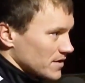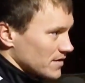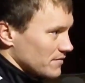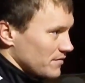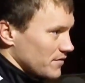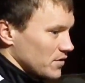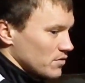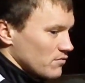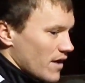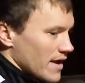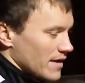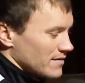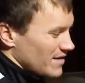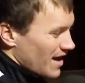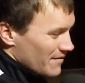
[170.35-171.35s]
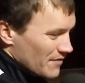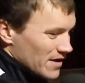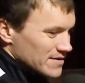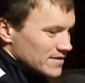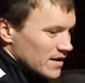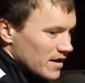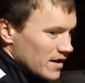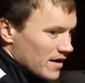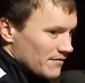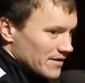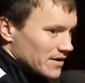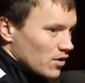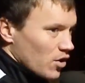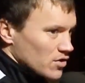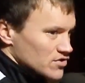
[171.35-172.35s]
I didn't feel right, and I've had
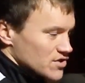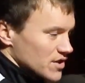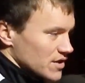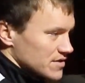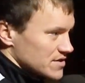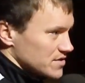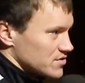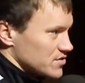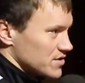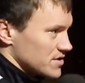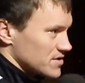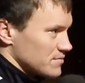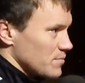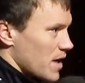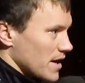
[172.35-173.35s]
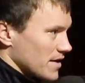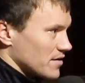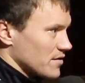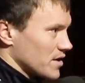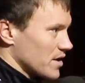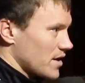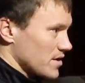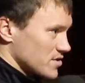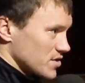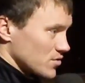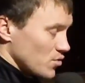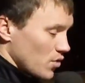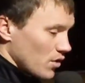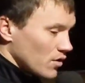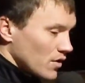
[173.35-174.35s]
a lot of serious injuries in my career, as you
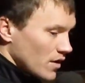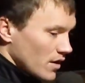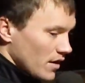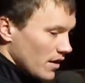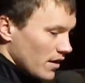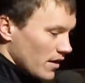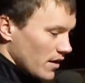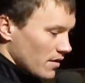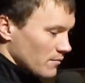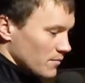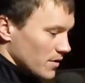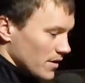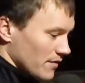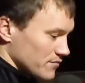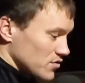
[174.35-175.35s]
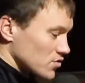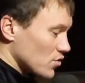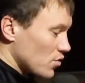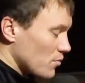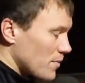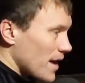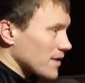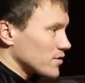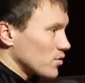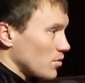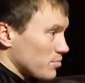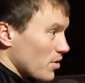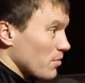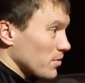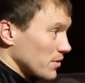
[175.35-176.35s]
know, and I've just come back no
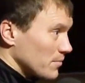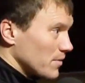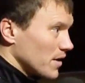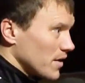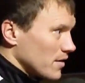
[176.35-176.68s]
problem.